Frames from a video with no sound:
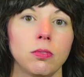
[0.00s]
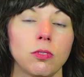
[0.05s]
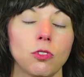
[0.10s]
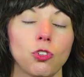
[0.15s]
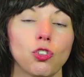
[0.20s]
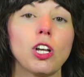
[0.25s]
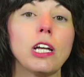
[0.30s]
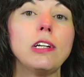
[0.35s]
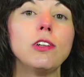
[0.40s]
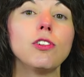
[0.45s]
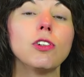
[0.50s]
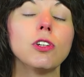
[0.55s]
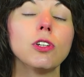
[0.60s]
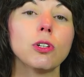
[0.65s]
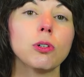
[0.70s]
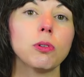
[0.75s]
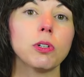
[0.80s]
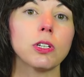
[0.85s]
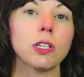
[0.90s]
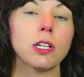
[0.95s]
changing
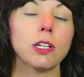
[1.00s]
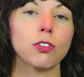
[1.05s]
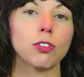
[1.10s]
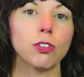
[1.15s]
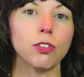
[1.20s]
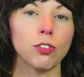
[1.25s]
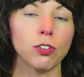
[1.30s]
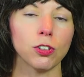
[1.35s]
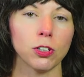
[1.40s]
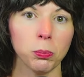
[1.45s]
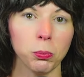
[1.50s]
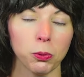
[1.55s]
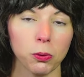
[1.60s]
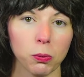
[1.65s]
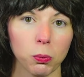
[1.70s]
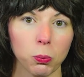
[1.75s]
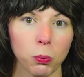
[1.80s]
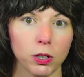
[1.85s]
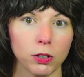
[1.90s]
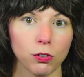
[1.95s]
your relationship
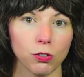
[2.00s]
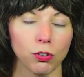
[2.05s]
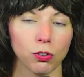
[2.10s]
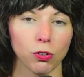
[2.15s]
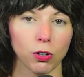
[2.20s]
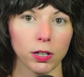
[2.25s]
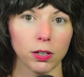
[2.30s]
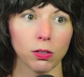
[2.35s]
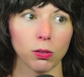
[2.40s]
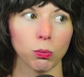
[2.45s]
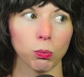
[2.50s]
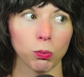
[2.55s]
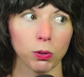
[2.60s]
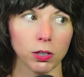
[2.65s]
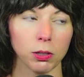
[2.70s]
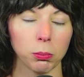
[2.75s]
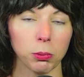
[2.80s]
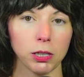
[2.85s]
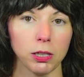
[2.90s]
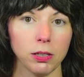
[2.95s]
with what strength
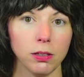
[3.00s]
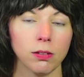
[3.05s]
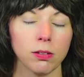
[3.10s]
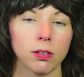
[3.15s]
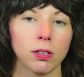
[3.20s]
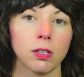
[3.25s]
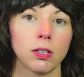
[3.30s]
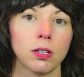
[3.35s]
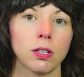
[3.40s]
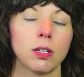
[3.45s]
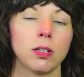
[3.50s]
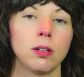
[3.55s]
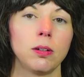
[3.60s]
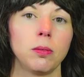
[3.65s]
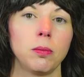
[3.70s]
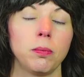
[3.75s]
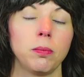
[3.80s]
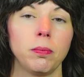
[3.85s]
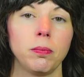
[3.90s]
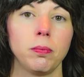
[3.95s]
really means.
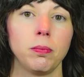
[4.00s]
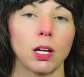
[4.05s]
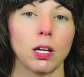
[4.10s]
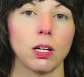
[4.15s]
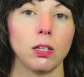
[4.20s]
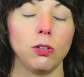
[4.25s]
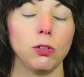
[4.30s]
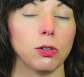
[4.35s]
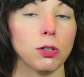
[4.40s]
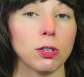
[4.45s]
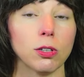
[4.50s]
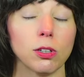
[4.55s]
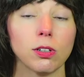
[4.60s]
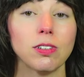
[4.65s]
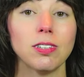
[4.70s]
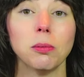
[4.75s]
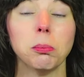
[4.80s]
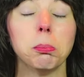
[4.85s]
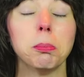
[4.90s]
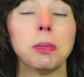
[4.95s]
You can look
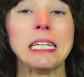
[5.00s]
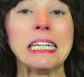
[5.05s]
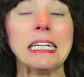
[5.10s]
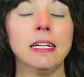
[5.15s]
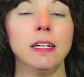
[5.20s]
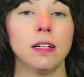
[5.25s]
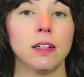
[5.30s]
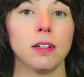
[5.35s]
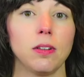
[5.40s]
to me,